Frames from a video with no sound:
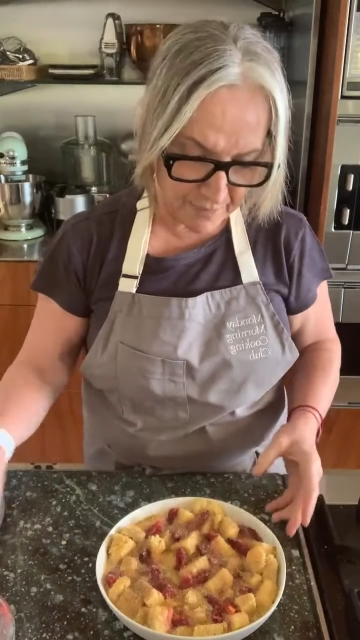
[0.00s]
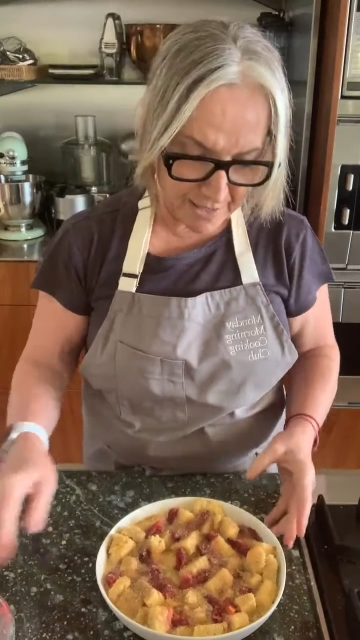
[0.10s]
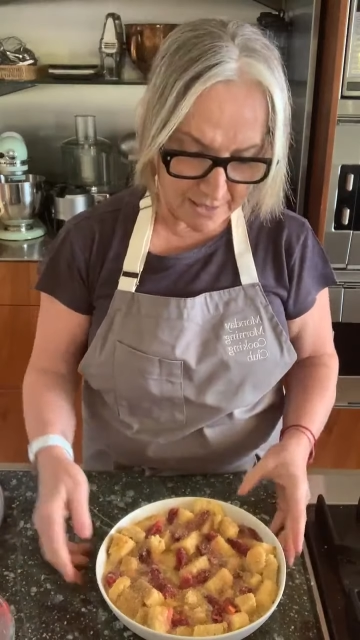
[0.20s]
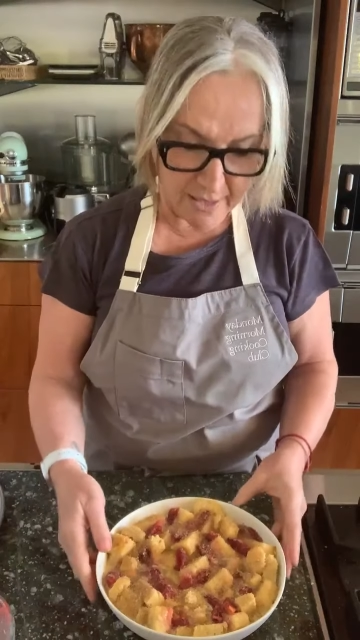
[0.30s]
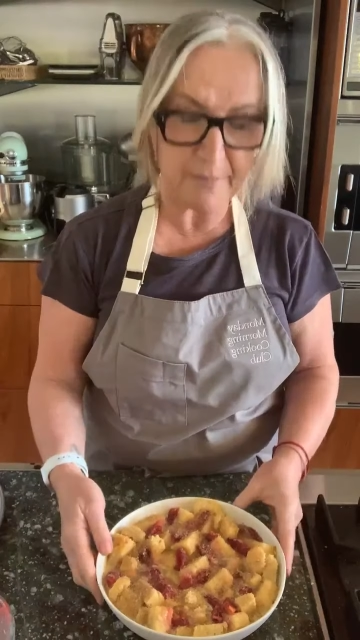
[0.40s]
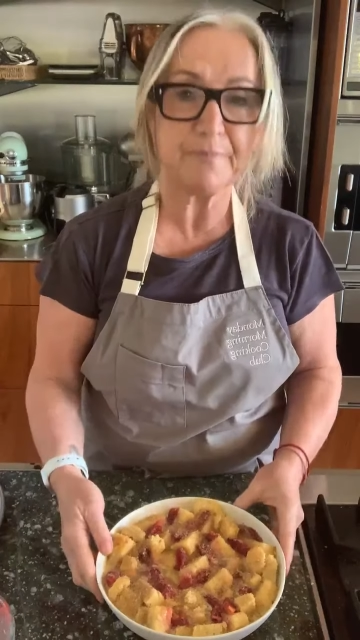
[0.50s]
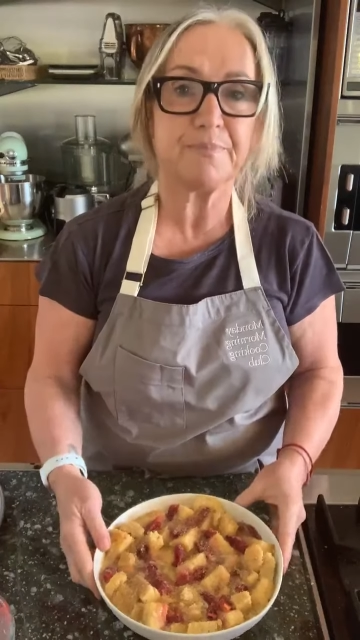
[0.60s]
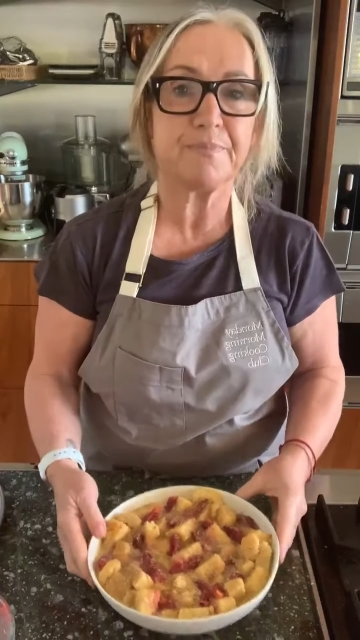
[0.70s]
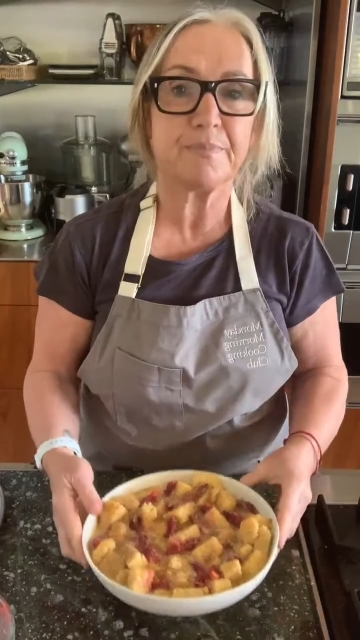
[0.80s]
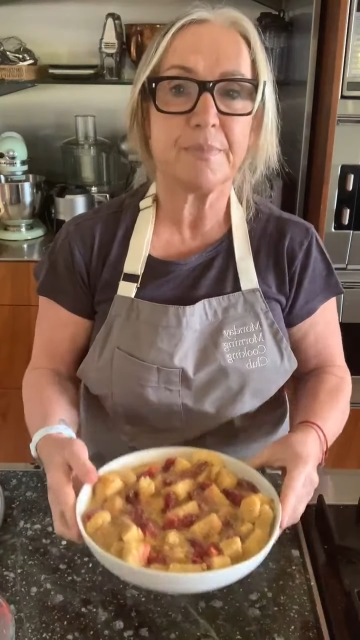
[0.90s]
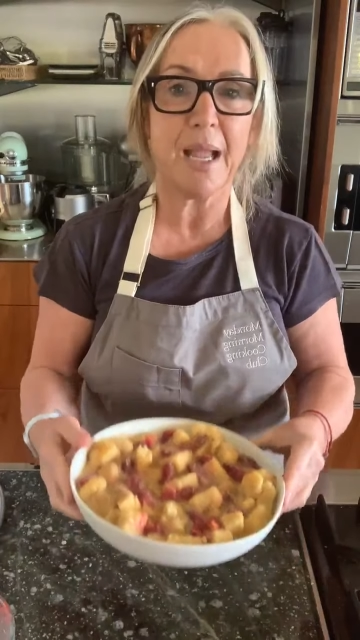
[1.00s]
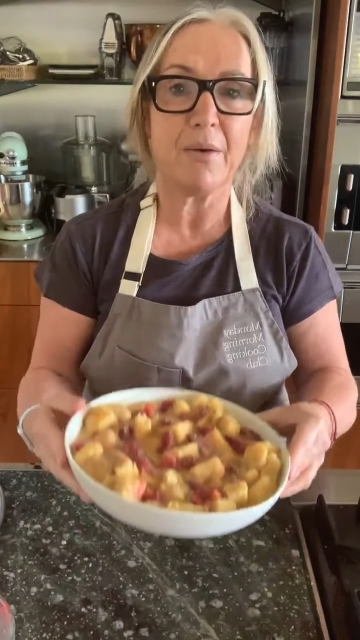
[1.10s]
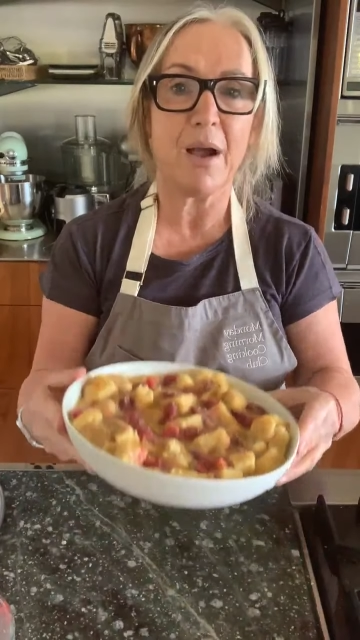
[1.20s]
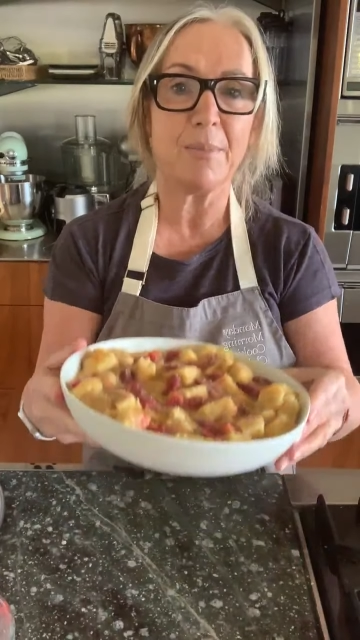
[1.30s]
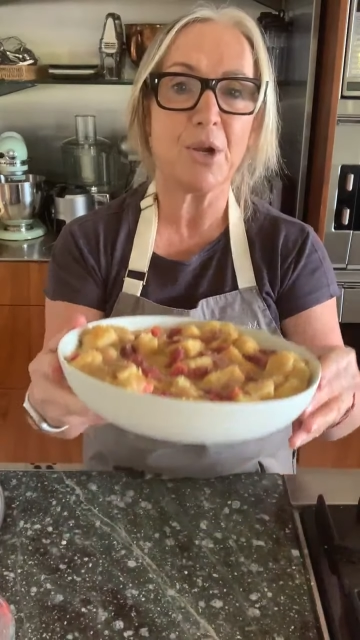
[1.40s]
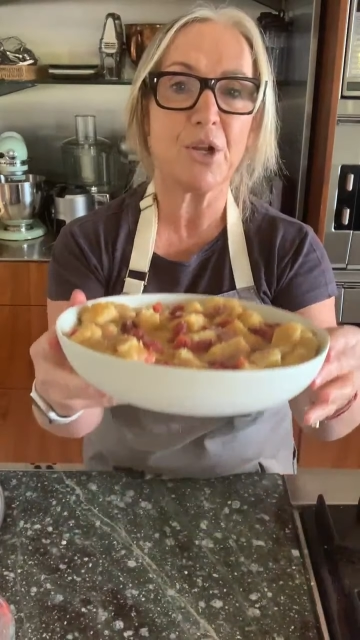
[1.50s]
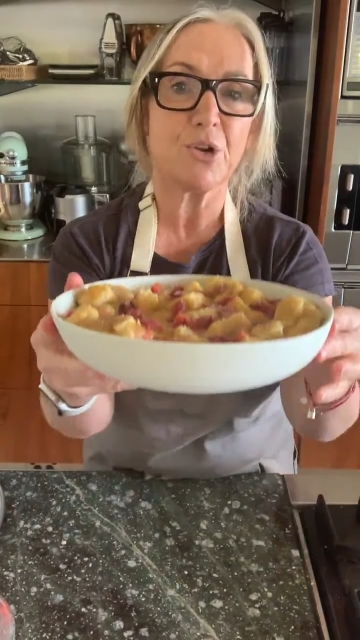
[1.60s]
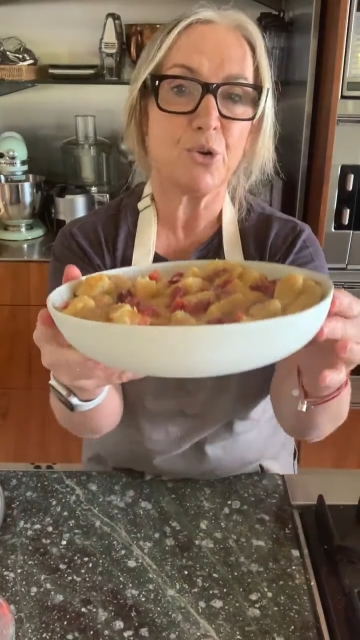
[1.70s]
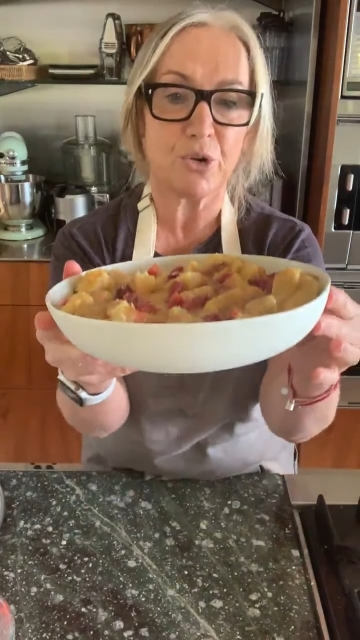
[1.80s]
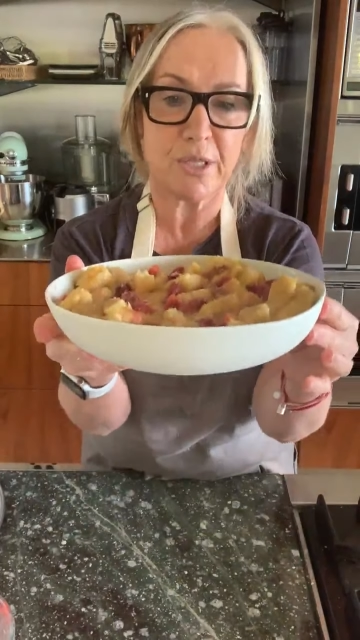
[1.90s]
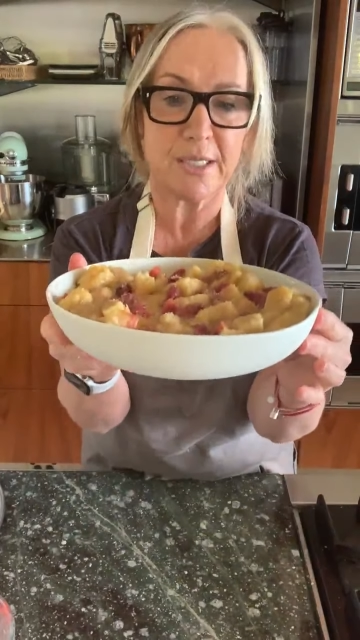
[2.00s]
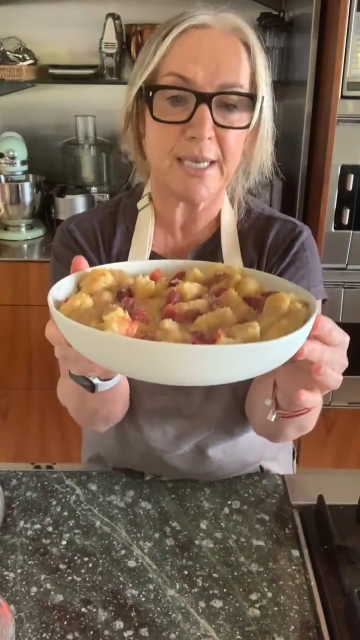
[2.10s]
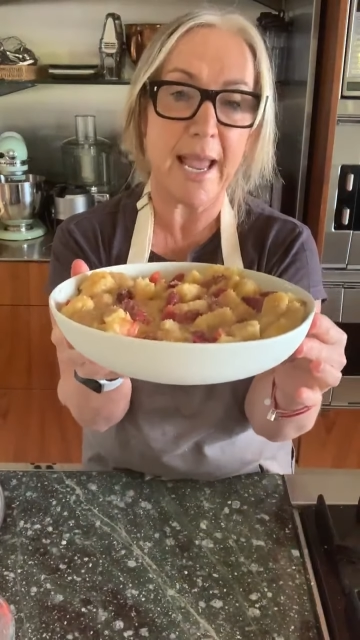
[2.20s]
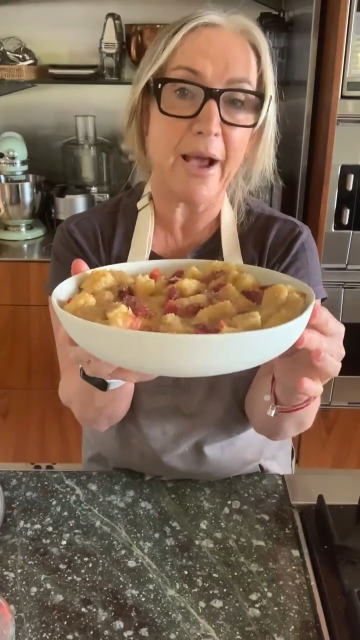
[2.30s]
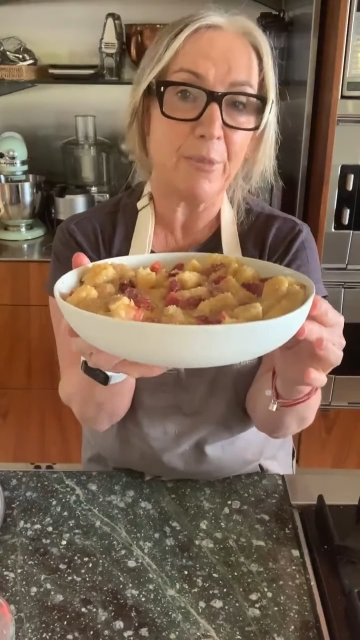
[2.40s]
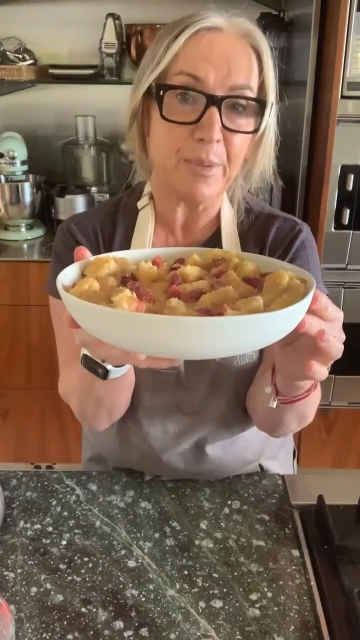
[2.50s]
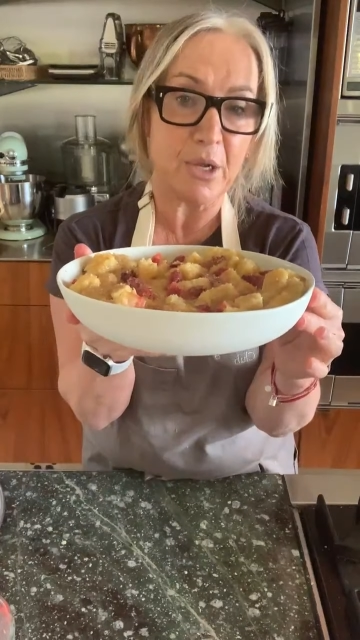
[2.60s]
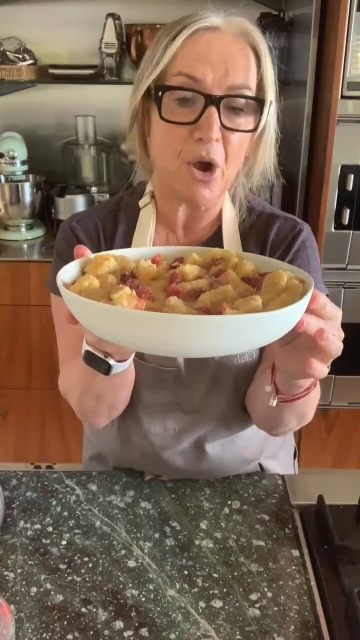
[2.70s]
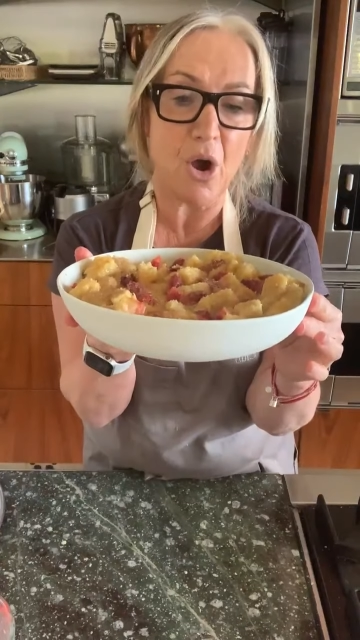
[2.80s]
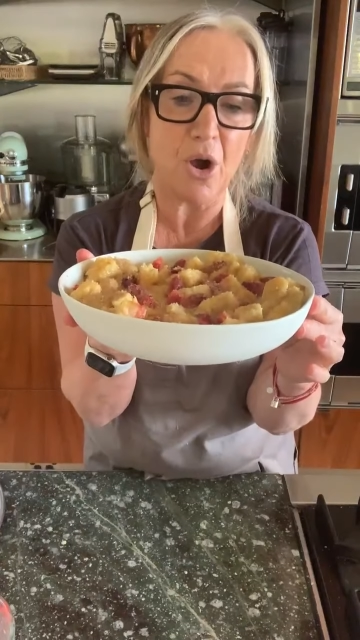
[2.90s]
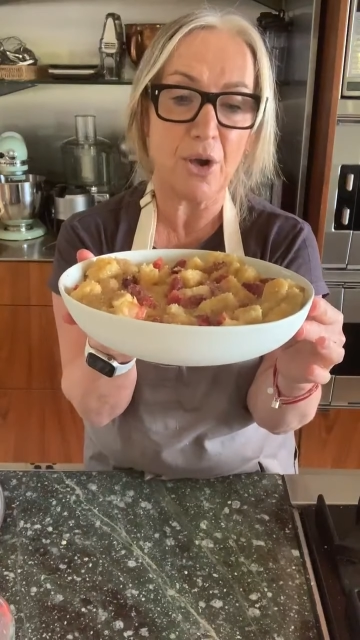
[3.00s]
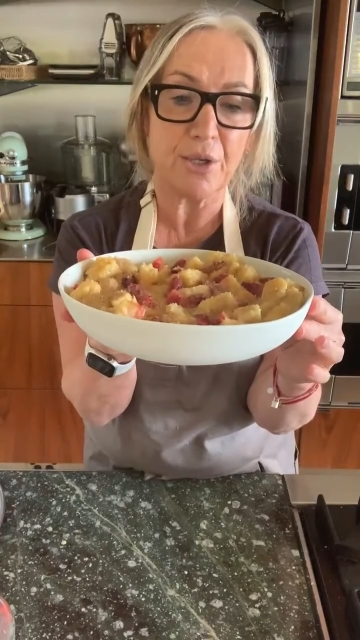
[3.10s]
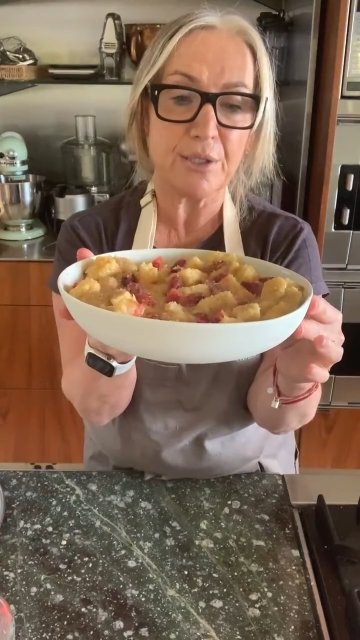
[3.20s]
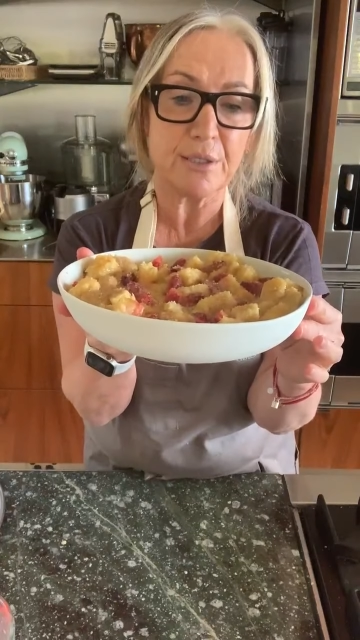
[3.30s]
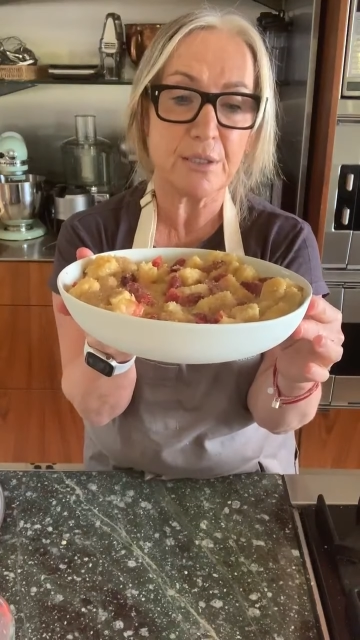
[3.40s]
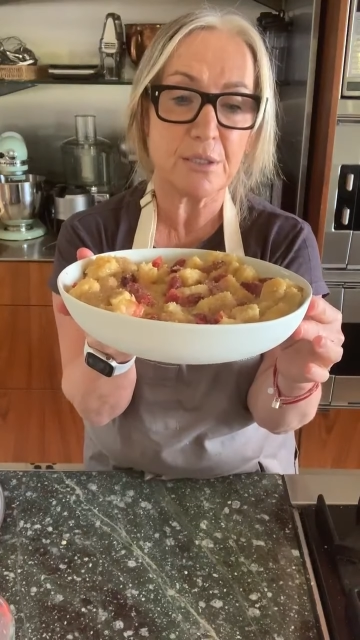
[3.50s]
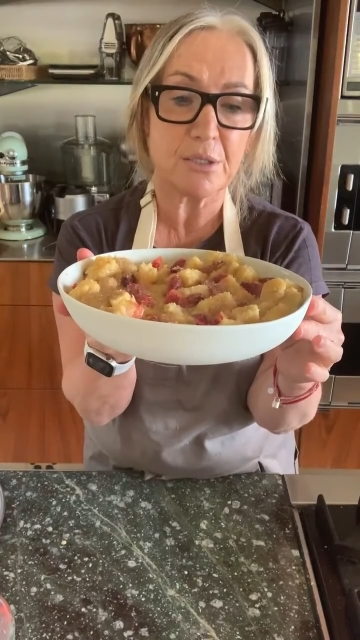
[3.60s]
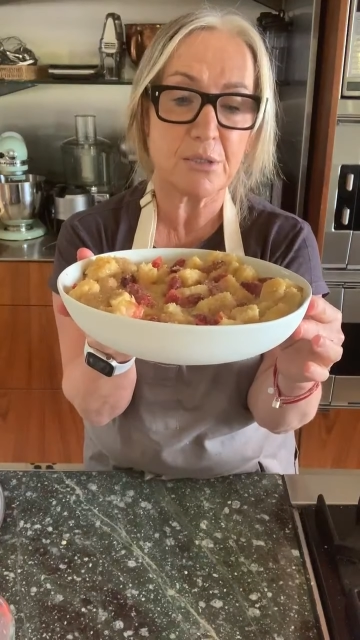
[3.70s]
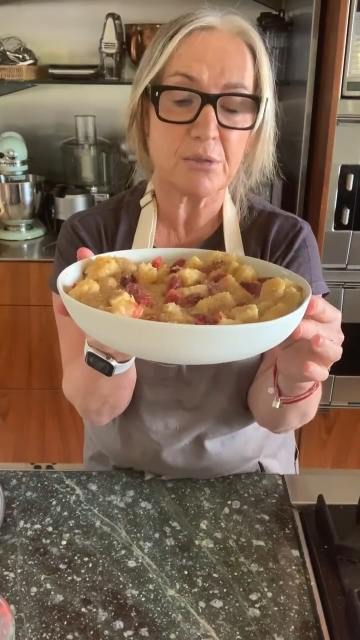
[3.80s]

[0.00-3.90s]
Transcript: that's it. Now, I'm not going to cook this now because